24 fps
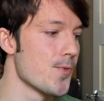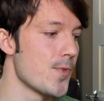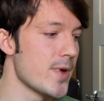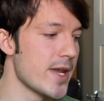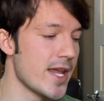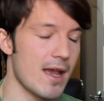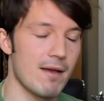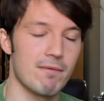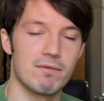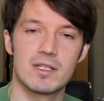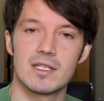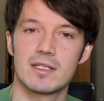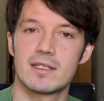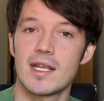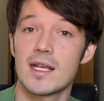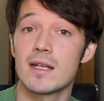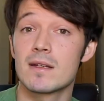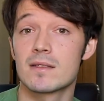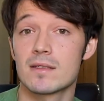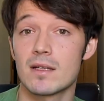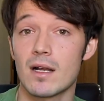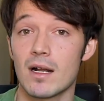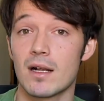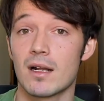we have to take
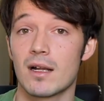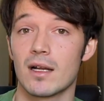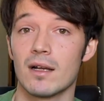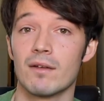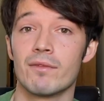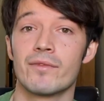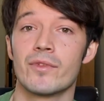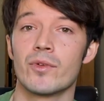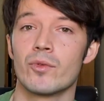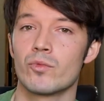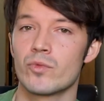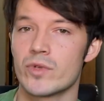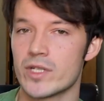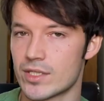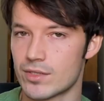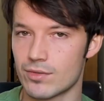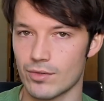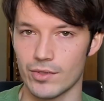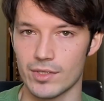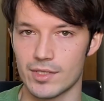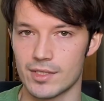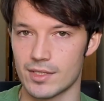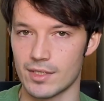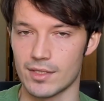stock of the
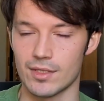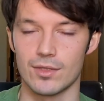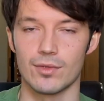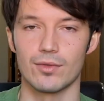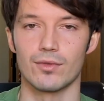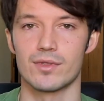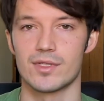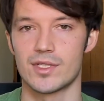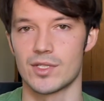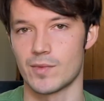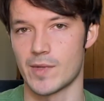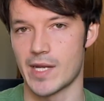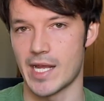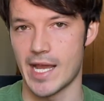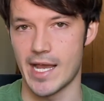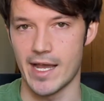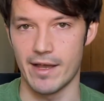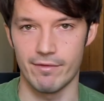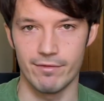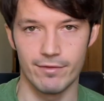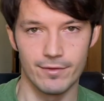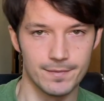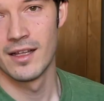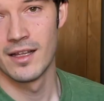resources and tools that we
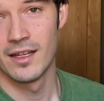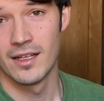have.